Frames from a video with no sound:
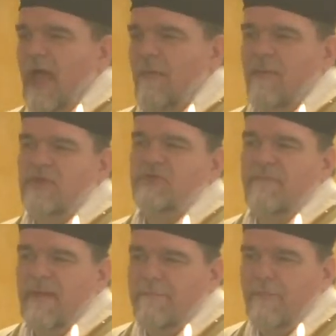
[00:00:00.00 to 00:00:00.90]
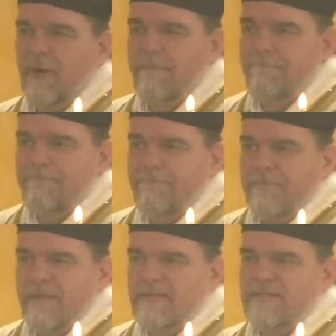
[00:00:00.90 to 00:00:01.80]
And we must remember,
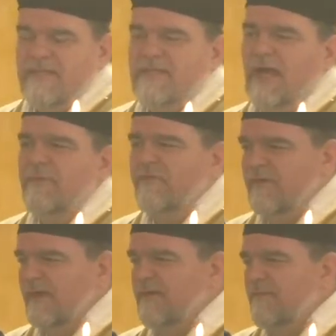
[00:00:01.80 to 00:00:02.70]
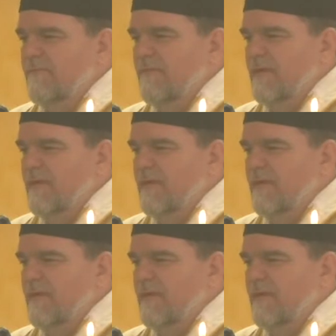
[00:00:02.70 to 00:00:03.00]
as St. Thomas did,